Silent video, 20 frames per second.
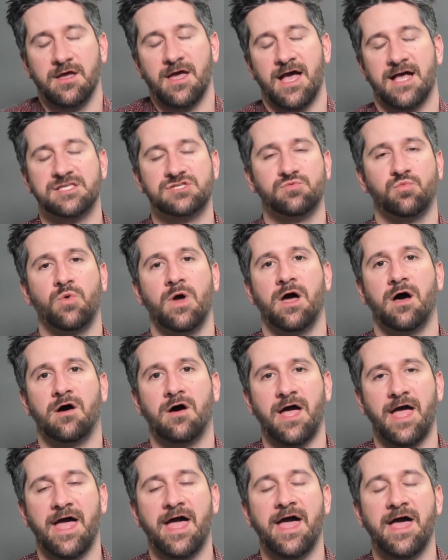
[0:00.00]
as
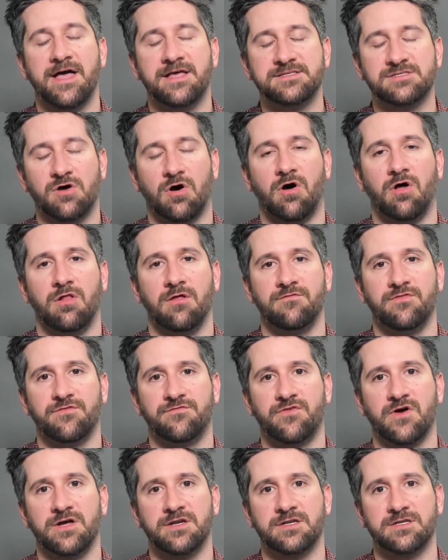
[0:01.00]
well as all of the
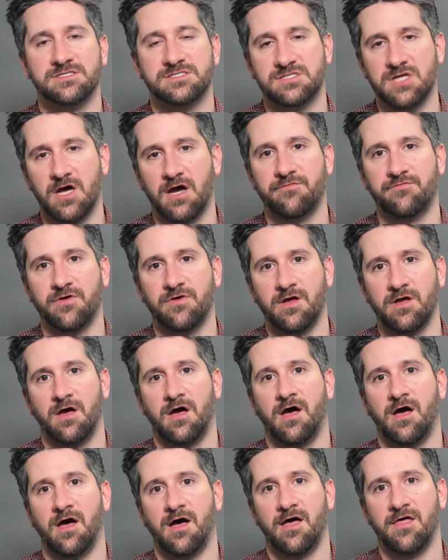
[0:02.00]
fun stuff
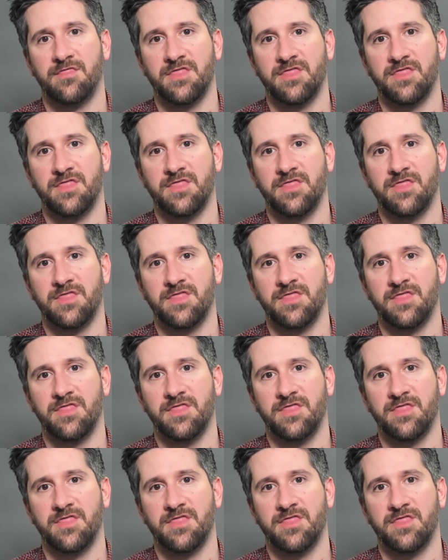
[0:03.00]
uh,